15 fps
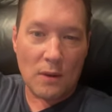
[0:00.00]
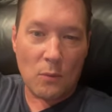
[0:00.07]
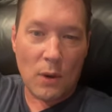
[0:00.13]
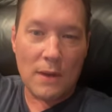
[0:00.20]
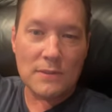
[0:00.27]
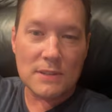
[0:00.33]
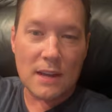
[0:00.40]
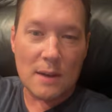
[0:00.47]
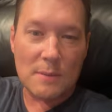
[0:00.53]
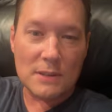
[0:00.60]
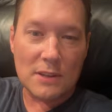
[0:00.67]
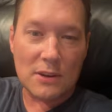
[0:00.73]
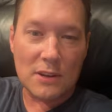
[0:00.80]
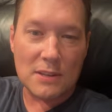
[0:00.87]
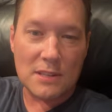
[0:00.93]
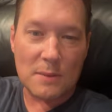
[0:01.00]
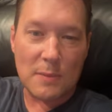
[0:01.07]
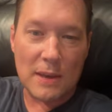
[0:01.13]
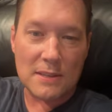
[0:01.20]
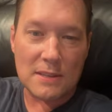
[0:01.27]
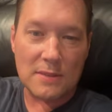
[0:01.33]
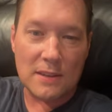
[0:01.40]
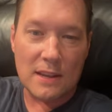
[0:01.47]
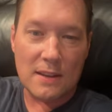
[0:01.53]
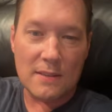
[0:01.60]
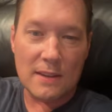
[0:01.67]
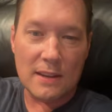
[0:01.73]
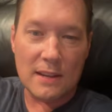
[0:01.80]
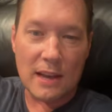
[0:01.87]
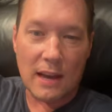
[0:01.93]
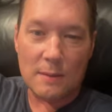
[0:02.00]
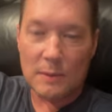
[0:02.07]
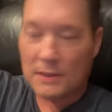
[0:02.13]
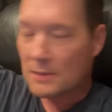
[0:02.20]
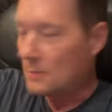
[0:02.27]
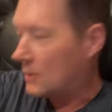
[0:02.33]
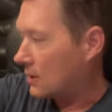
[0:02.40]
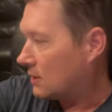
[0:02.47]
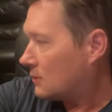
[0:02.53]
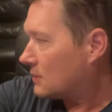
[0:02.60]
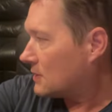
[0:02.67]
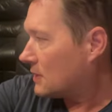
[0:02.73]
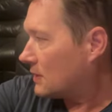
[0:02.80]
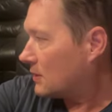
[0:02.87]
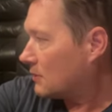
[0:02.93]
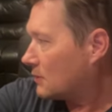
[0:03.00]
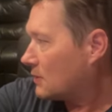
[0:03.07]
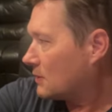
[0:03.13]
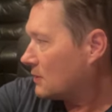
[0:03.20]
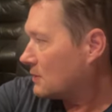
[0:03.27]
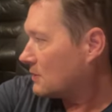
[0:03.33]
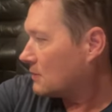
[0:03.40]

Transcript: wife's commentary is the best of the evening. God bless America. You want to say hello real quick, Liz?